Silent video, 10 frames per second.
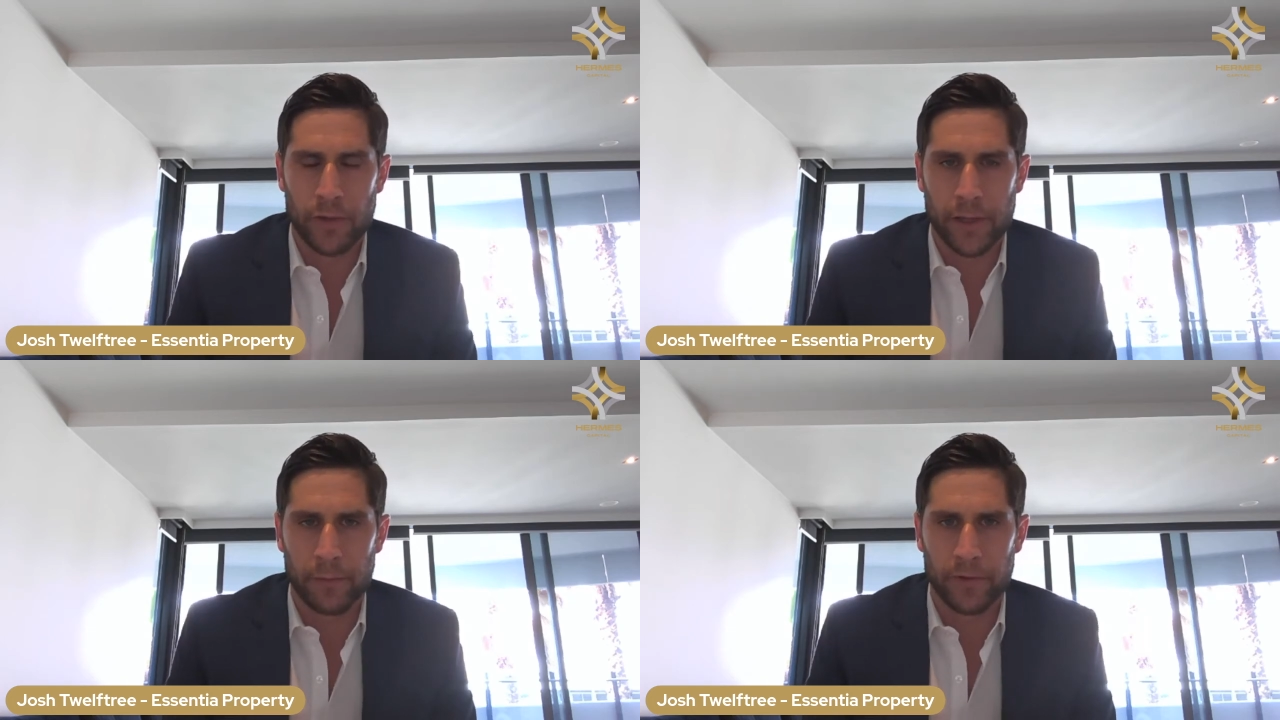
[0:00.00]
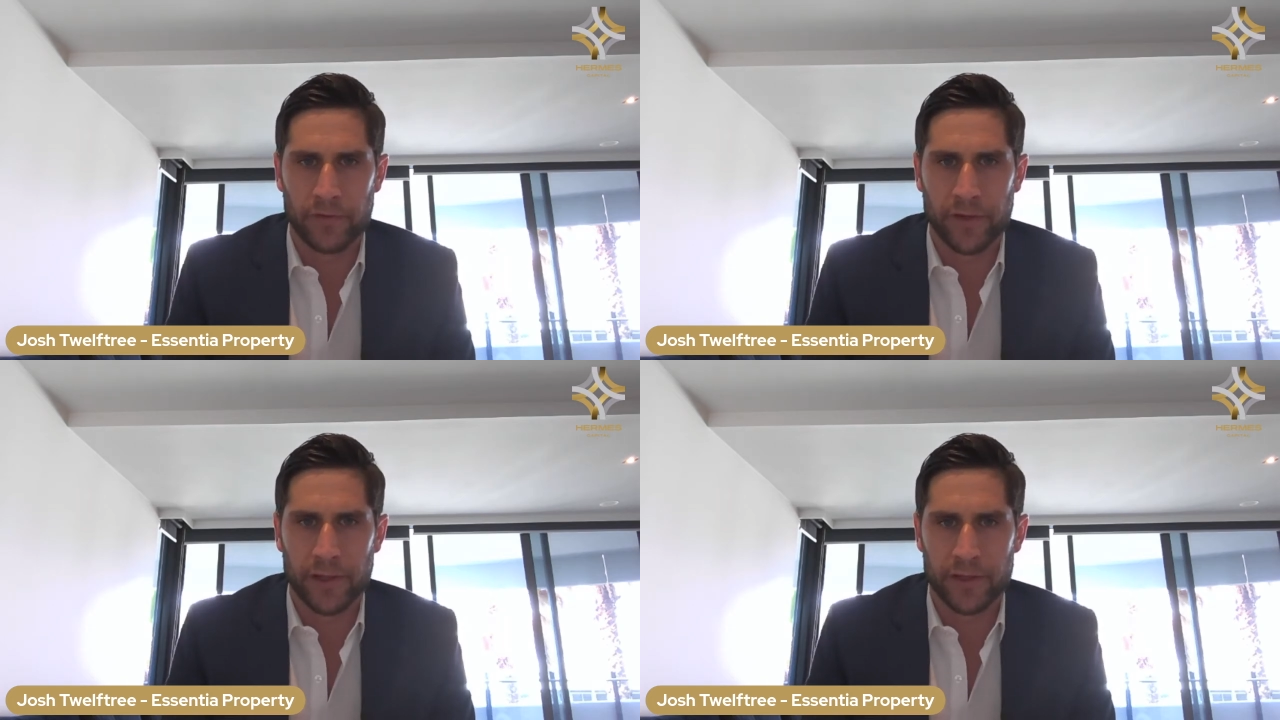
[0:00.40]
He
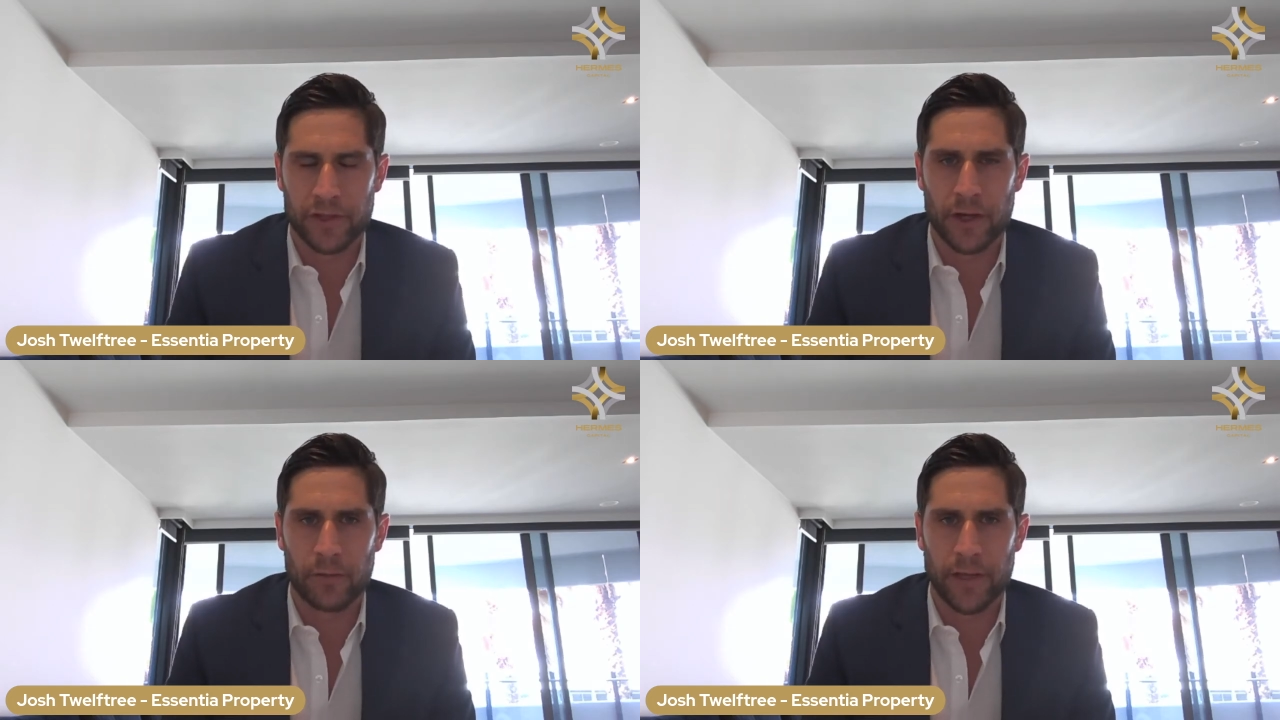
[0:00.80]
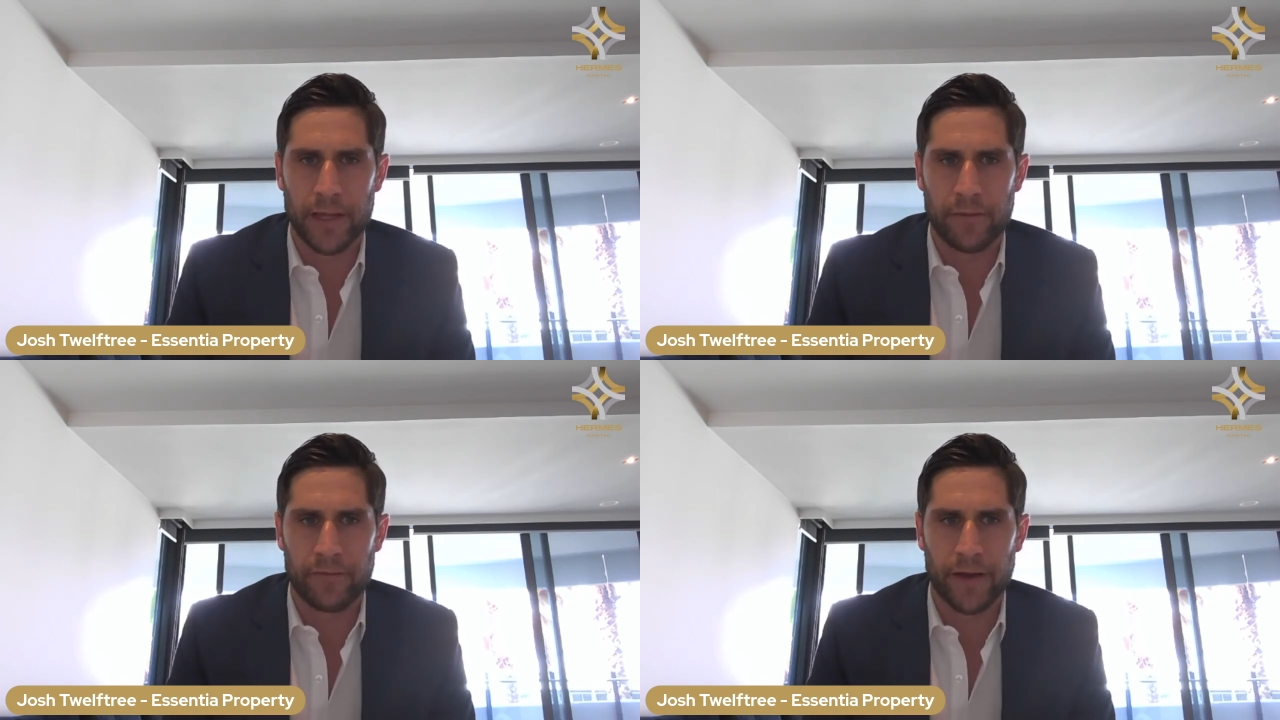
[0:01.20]
was in the
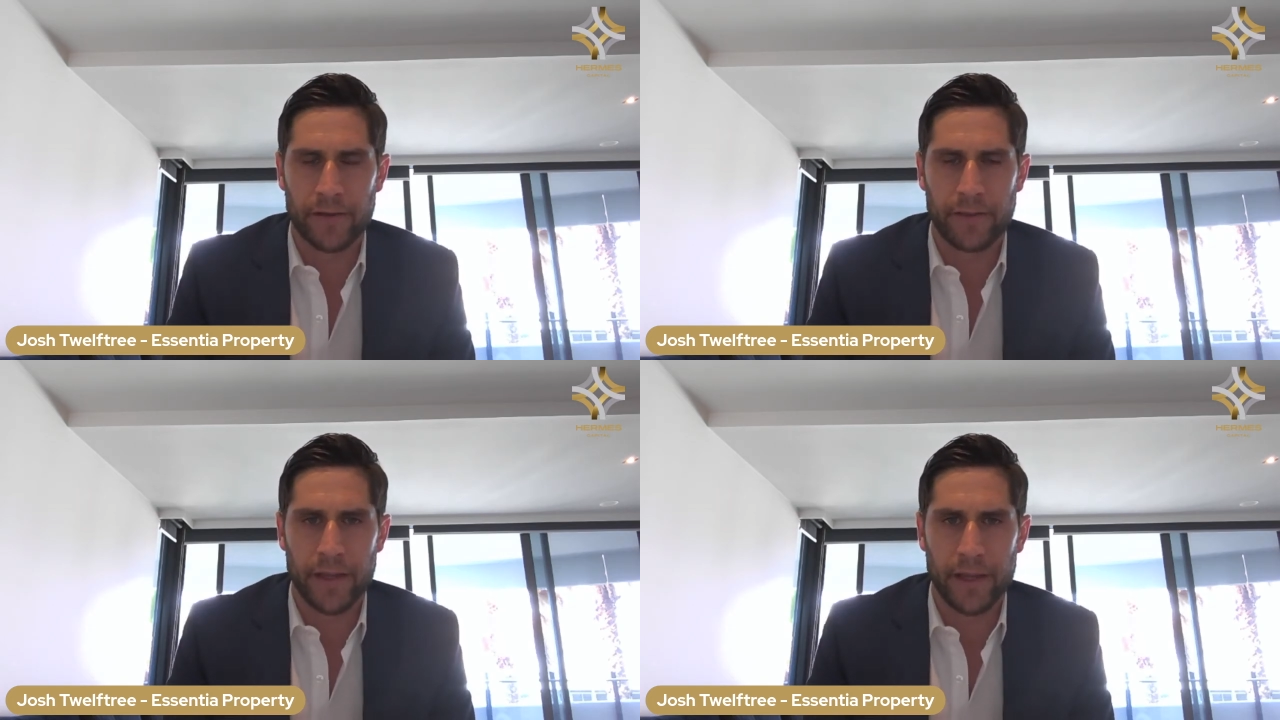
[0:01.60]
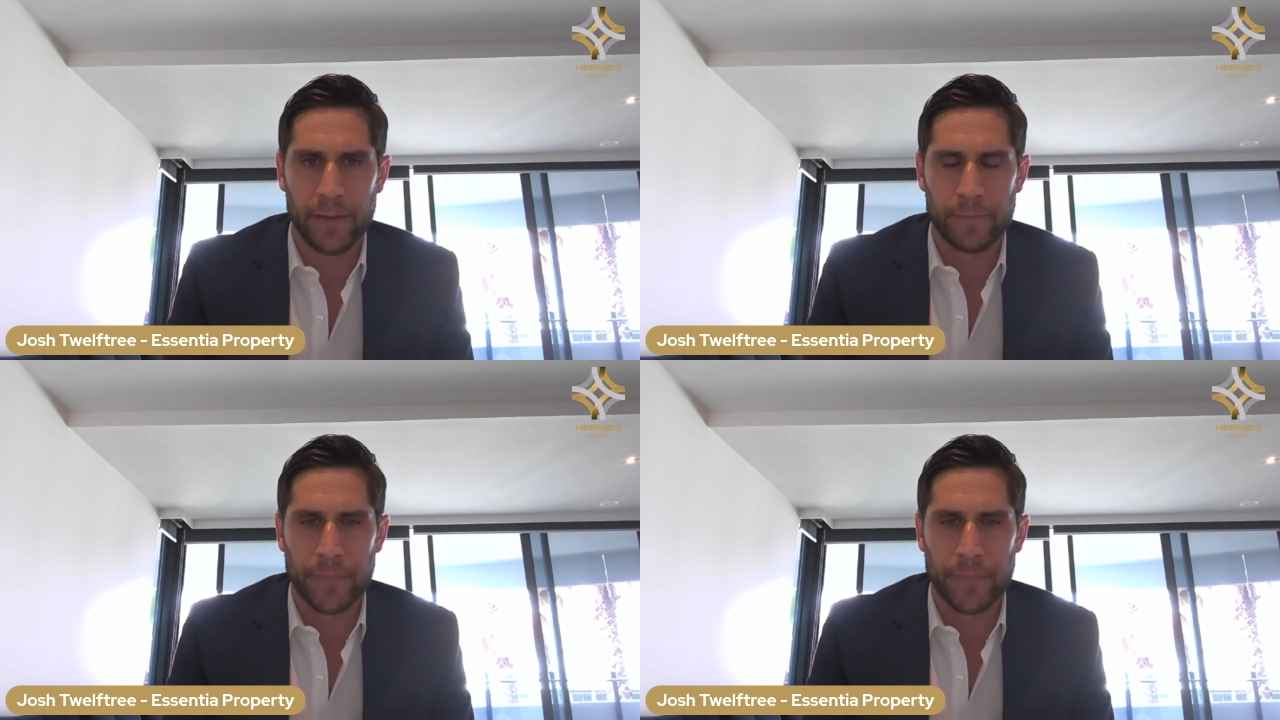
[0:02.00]
childcare fund there.